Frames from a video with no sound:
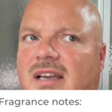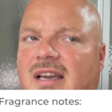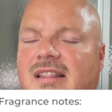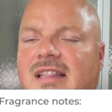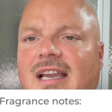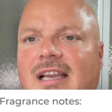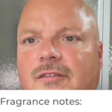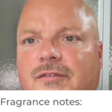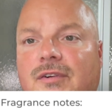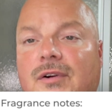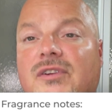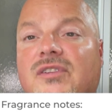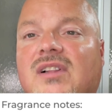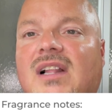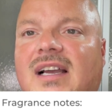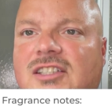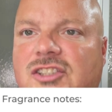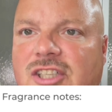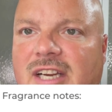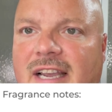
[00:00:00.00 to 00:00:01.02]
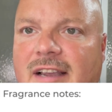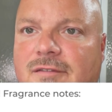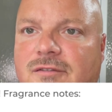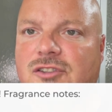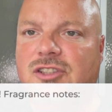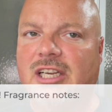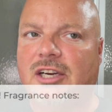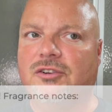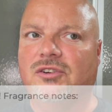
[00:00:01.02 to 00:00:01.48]
I think First Line
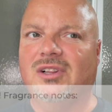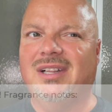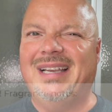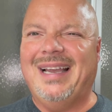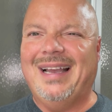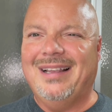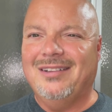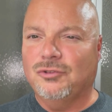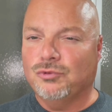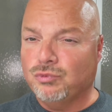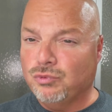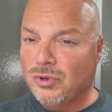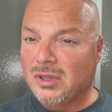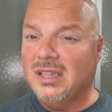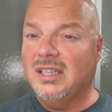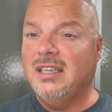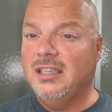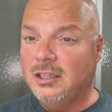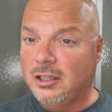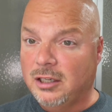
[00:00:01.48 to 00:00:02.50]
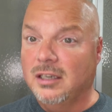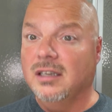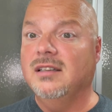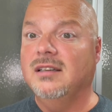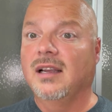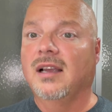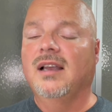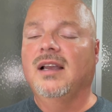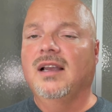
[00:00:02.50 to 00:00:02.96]
Shave generally has really
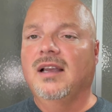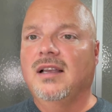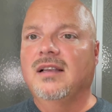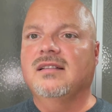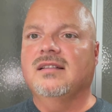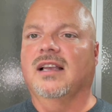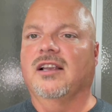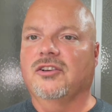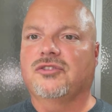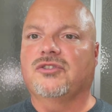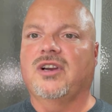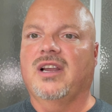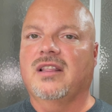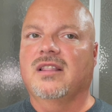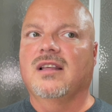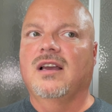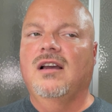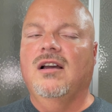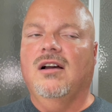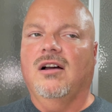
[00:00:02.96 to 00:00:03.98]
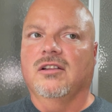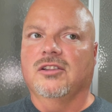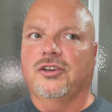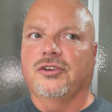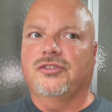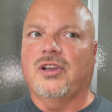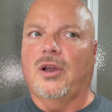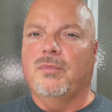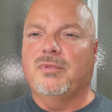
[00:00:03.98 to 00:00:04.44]
good scent strength on
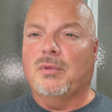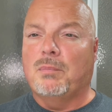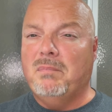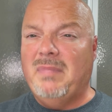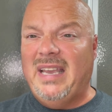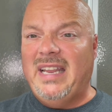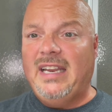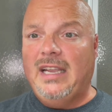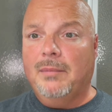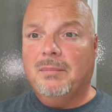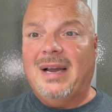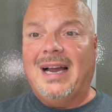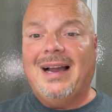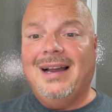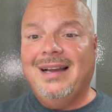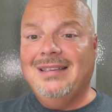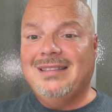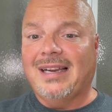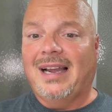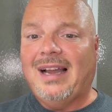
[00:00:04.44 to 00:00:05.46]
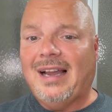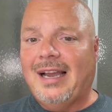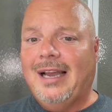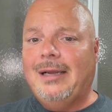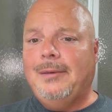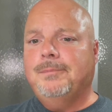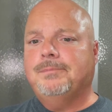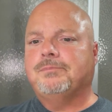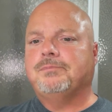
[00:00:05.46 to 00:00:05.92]
their soaps, medium high to
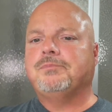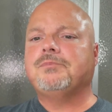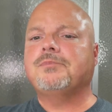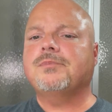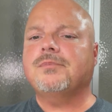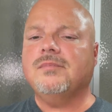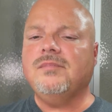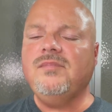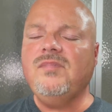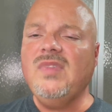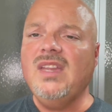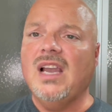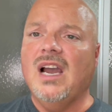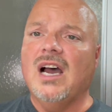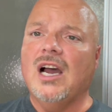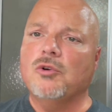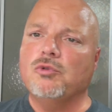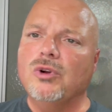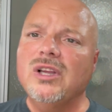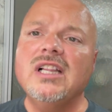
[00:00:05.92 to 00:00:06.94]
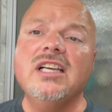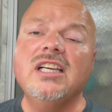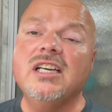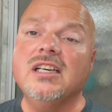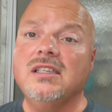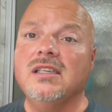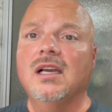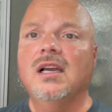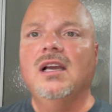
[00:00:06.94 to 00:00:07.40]
high. Really
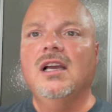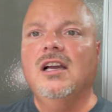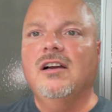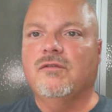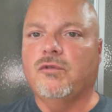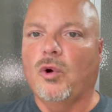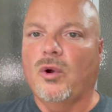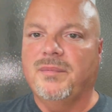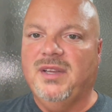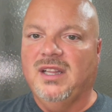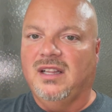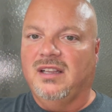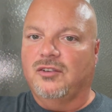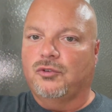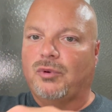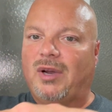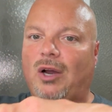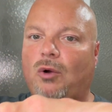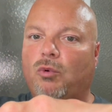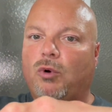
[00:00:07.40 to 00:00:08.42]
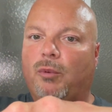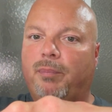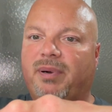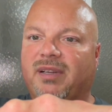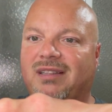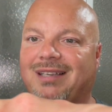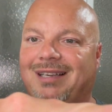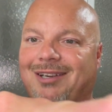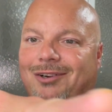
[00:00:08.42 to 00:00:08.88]
good formula as well. We'll
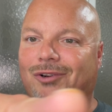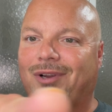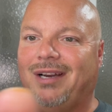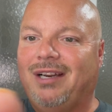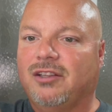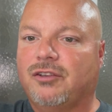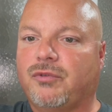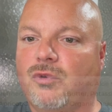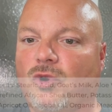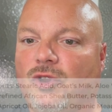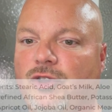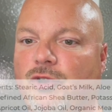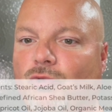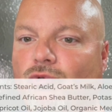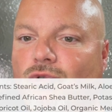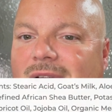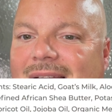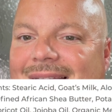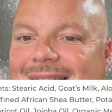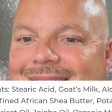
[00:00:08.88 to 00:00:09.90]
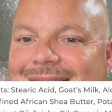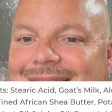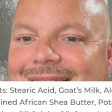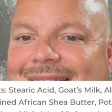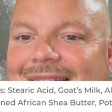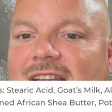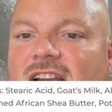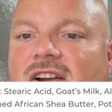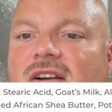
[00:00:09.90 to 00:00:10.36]
put the ingredients for you right
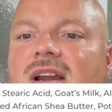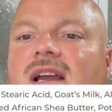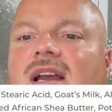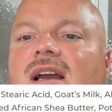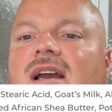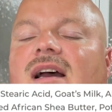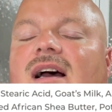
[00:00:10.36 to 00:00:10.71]
there.